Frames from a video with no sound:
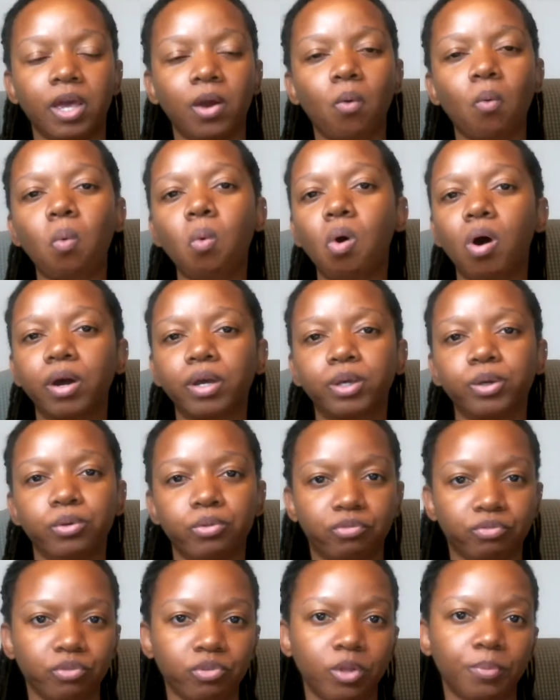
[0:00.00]
walk you
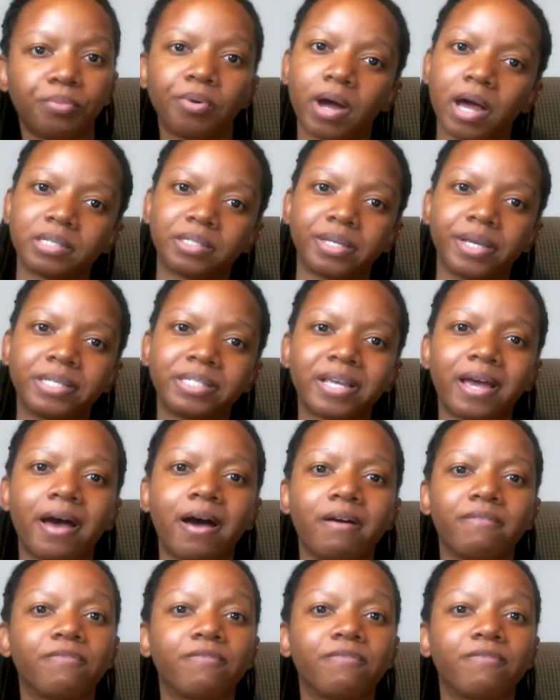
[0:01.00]
through the process of